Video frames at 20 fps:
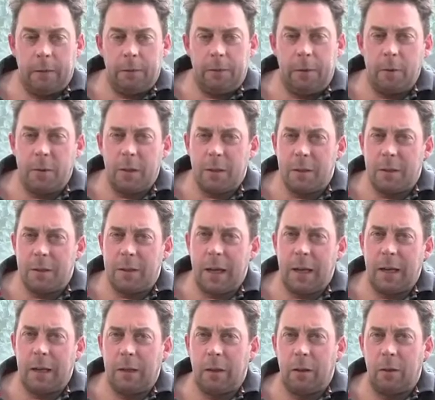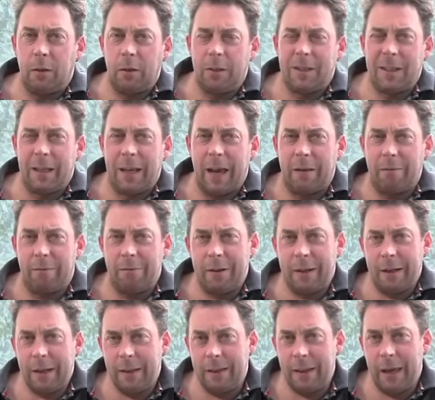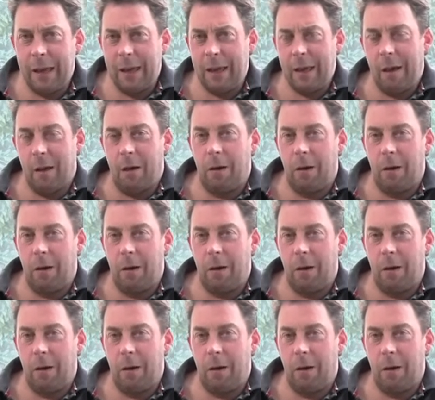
Photos that take the longest to get, really they